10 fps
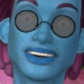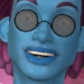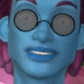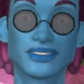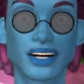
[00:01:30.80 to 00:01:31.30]

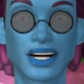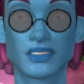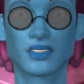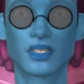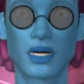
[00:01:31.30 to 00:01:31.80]
guess to
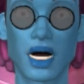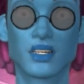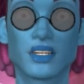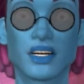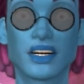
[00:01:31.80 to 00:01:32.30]
answer the
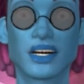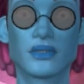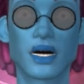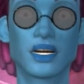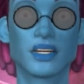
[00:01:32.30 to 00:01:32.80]
question that I
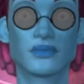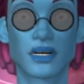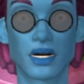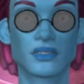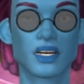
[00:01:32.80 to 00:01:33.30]
posed a
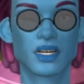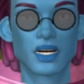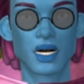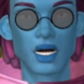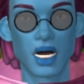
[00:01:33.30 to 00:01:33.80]
bit earlier,